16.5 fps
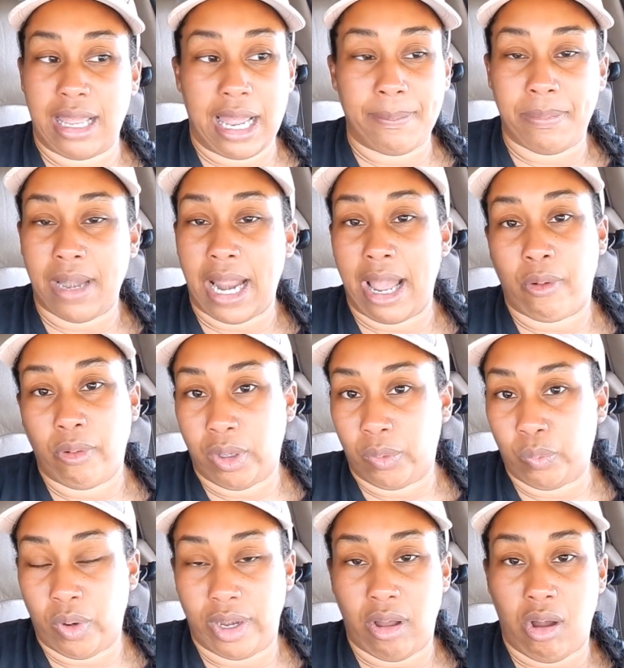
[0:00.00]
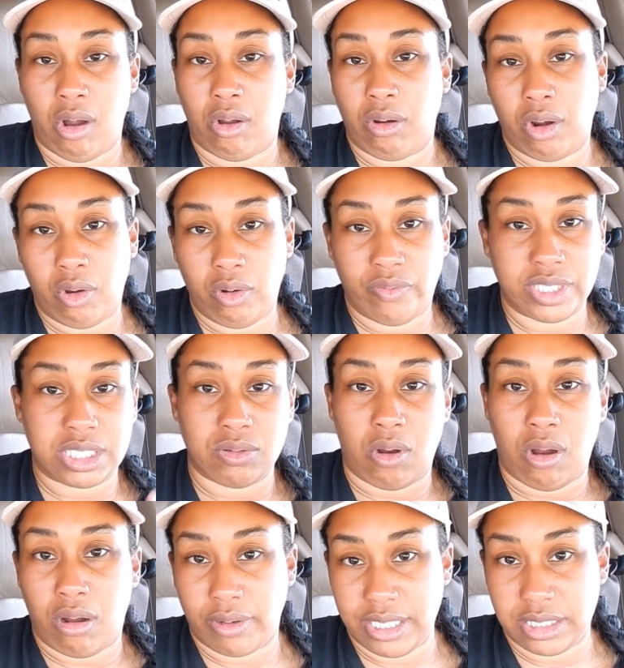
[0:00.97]
I'm not going to run all over
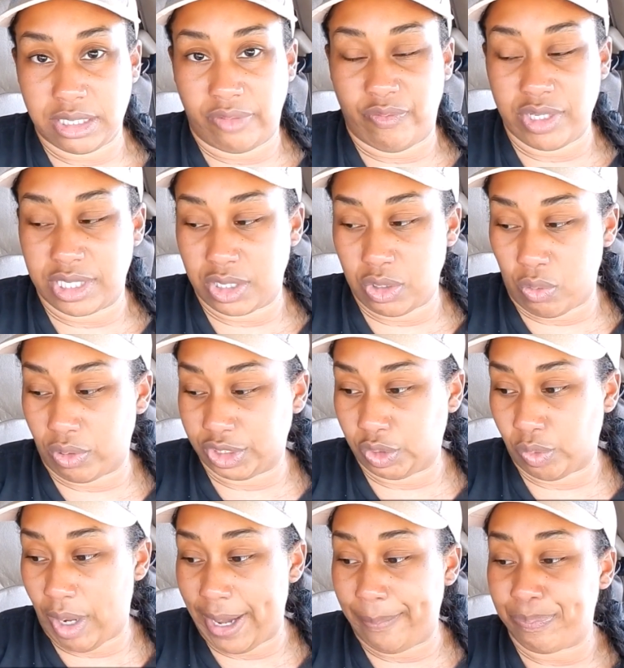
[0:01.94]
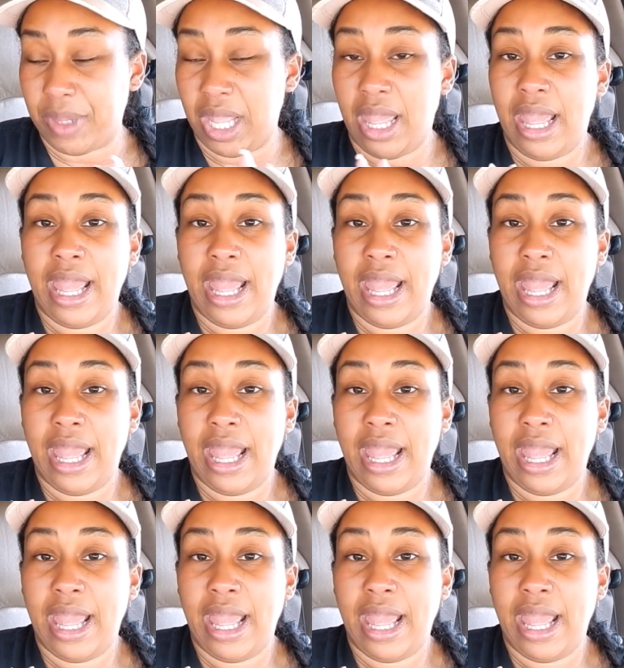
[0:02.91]
to all these different stores, right?